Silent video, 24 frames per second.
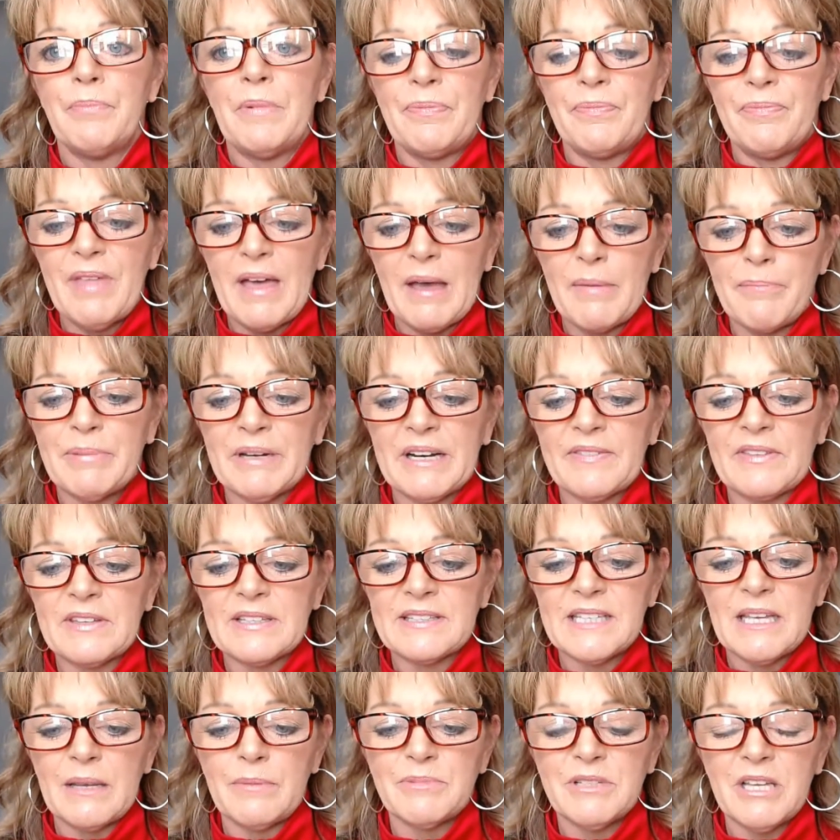But at the
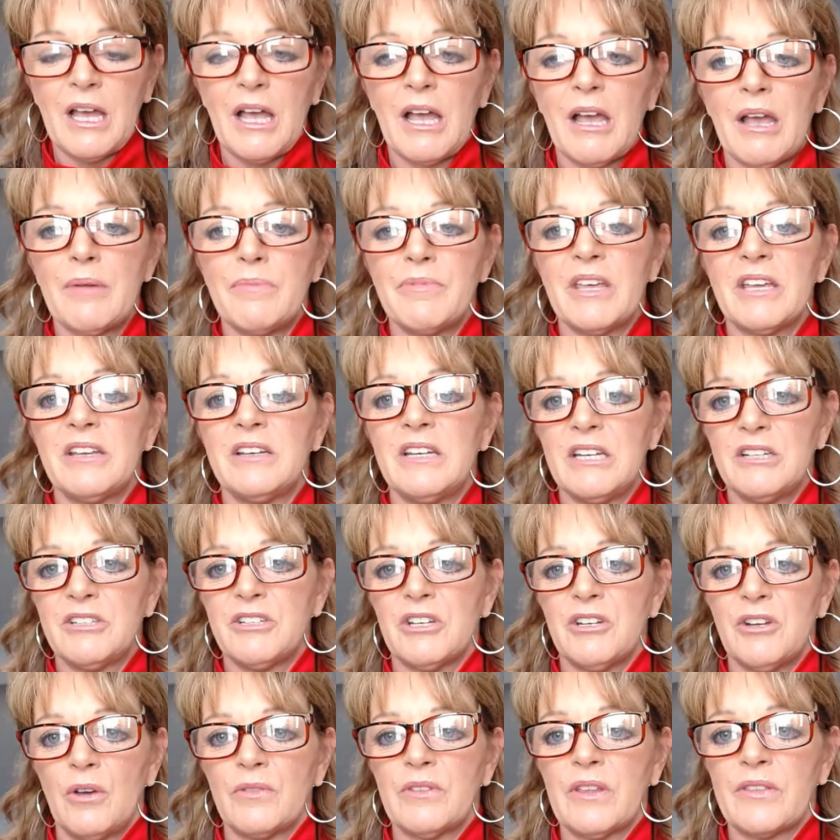same time, they need
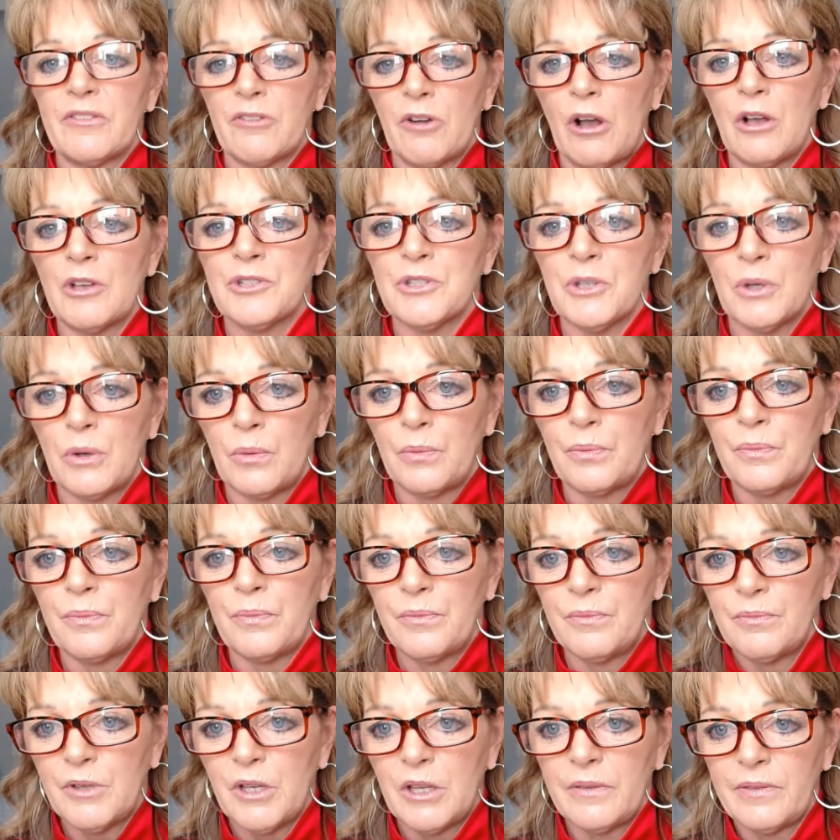to know that they're also
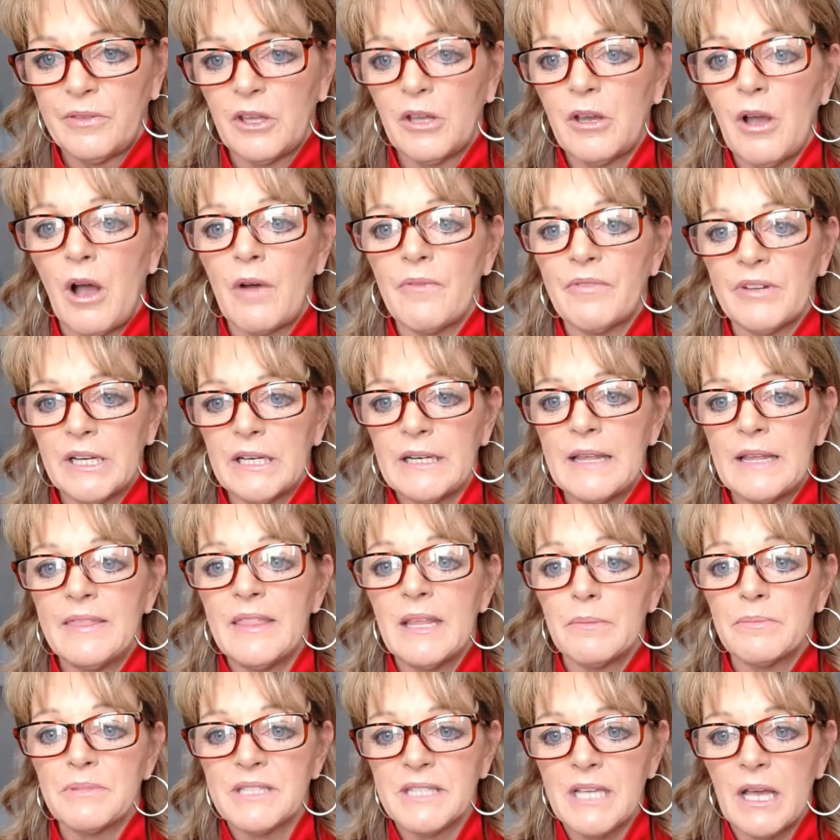confident in
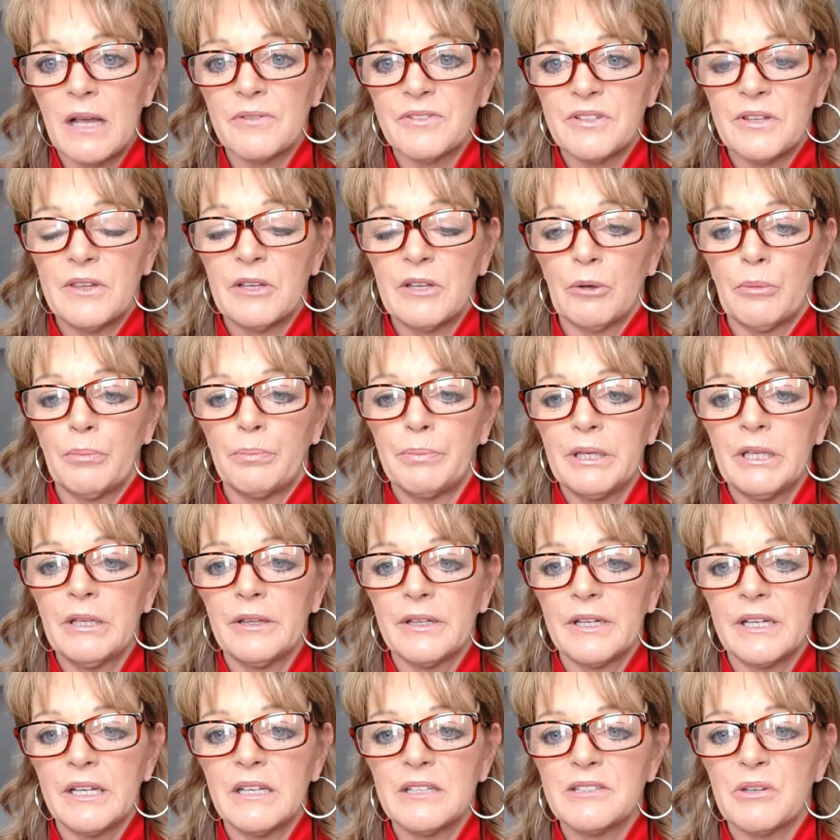themselves and their
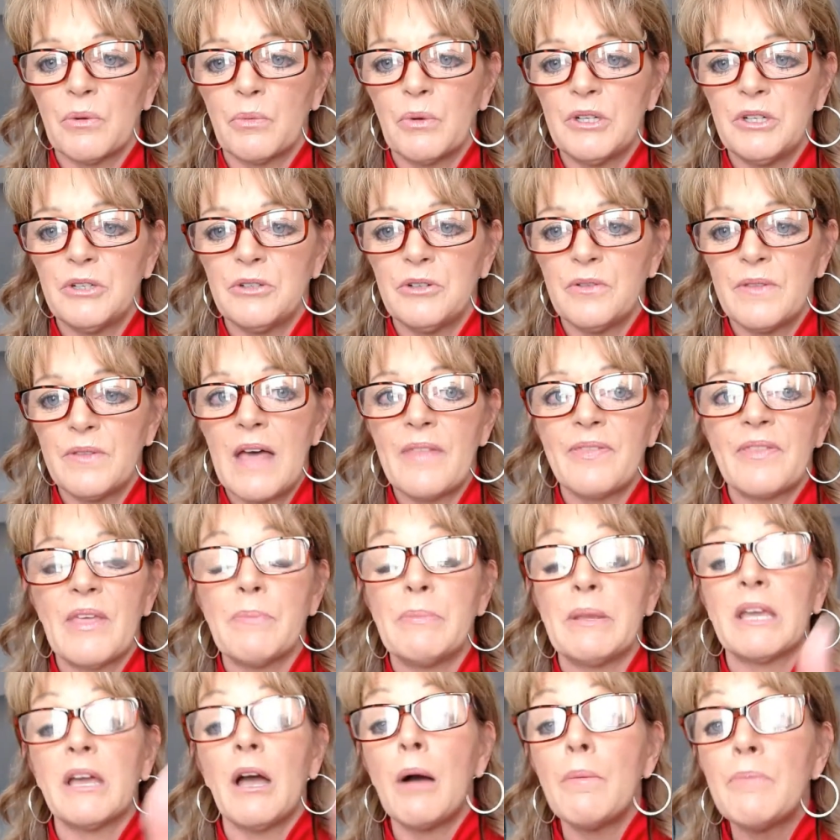ability. So when you do that, they
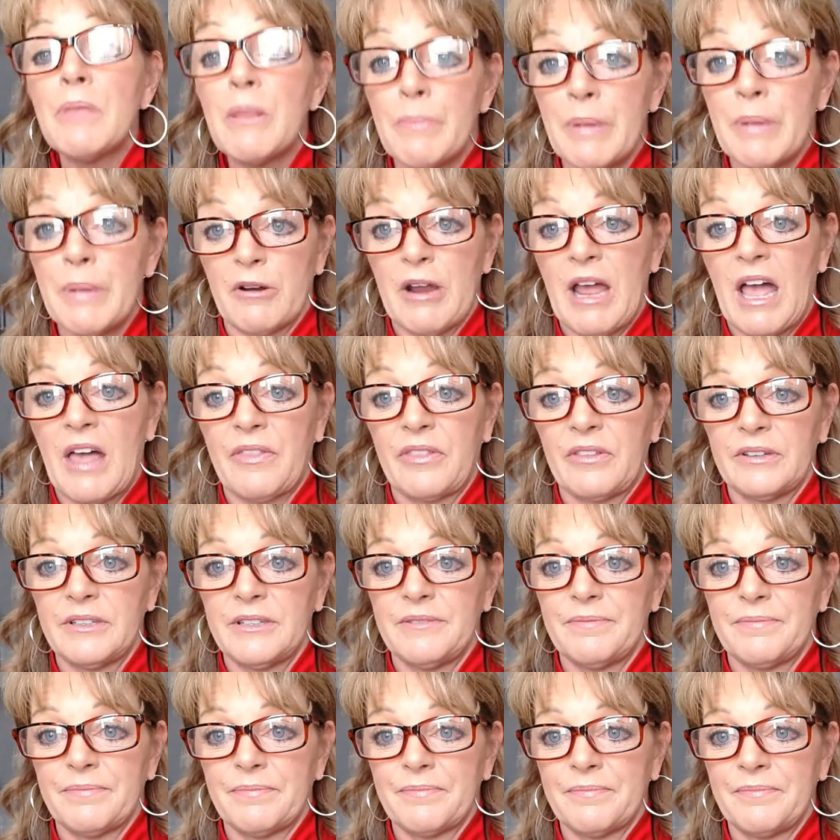become the better
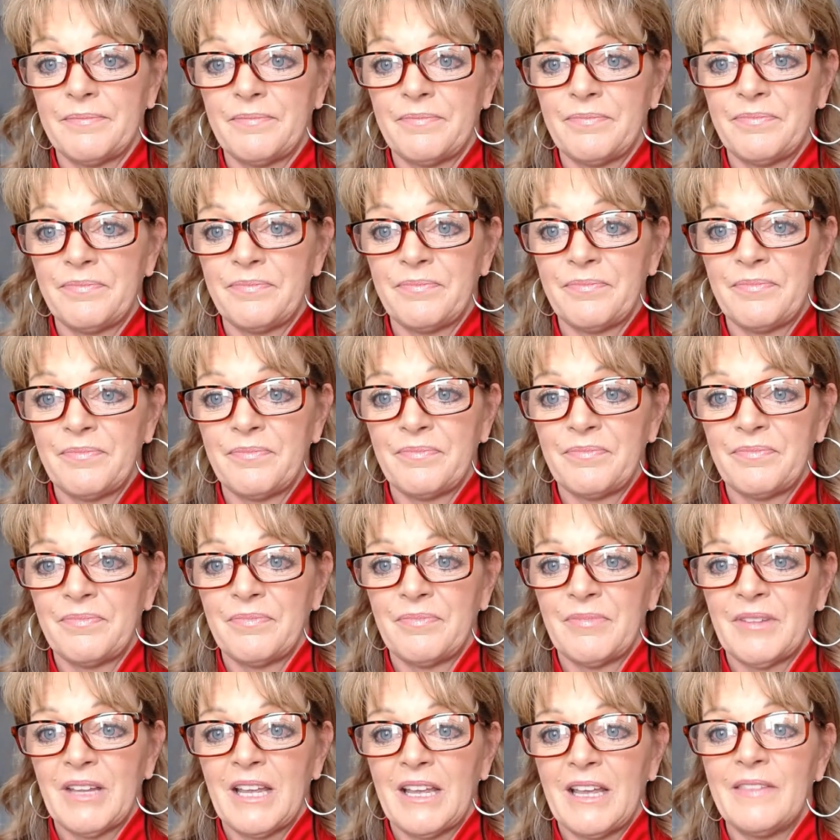athlete.
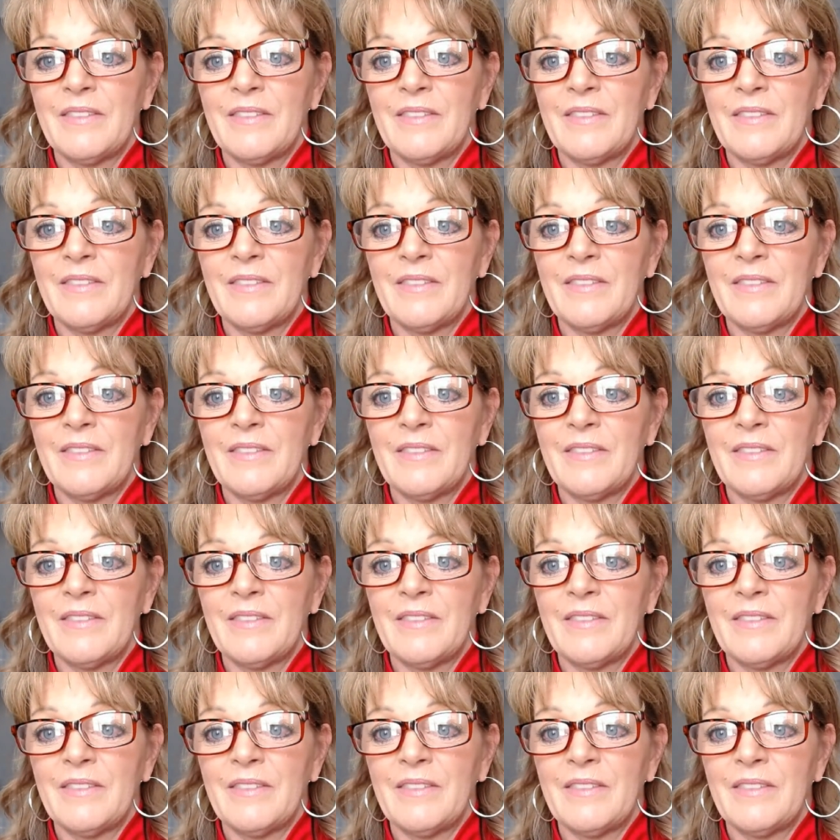Yeah.